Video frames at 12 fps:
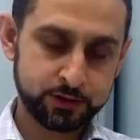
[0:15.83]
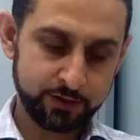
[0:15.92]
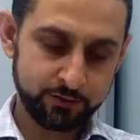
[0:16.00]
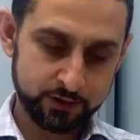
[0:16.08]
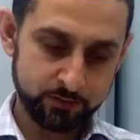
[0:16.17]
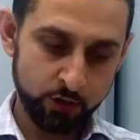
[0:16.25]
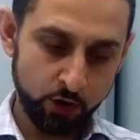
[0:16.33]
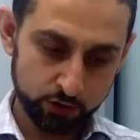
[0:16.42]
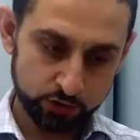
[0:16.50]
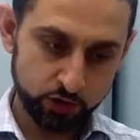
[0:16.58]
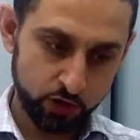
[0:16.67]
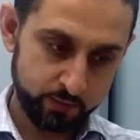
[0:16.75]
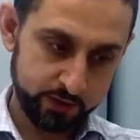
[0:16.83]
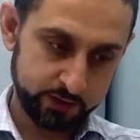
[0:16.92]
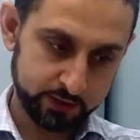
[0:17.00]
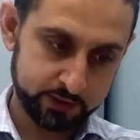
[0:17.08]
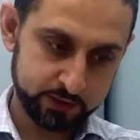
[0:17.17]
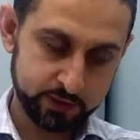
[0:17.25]
cover some hot
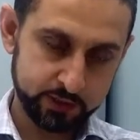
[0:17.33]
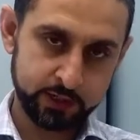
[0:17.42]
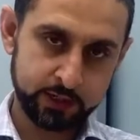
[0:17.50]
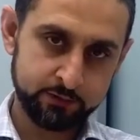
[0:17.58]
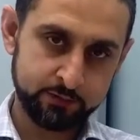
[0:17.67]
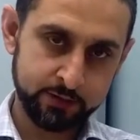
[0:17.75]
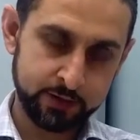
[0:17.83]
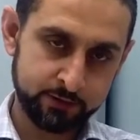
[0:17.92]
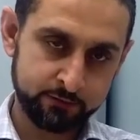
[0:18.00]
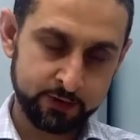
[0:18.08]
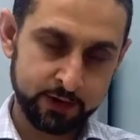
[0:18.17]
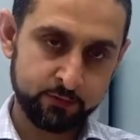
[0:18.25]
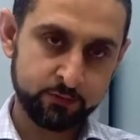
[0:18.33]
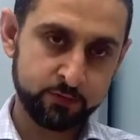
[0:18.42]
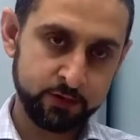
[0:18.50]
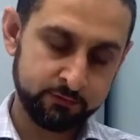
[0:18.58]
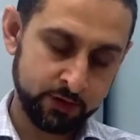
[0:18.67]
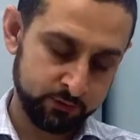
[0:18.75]
topics
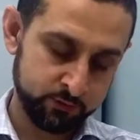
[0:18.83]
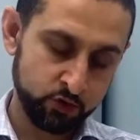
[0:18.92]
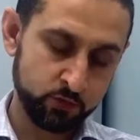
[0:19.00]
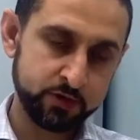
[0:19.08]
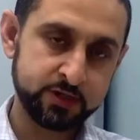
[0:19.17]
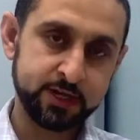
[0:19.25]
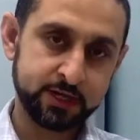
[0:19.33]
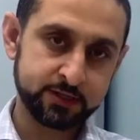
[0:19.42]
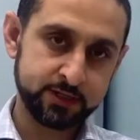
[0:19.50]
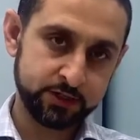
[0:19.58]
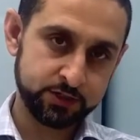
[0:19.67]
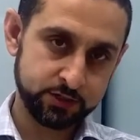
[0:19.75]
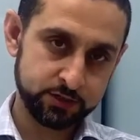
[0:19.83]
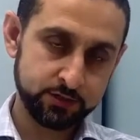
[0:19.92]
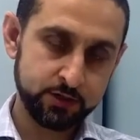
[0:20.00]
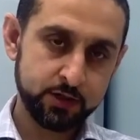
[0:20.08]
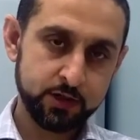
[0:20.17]
around property taxation.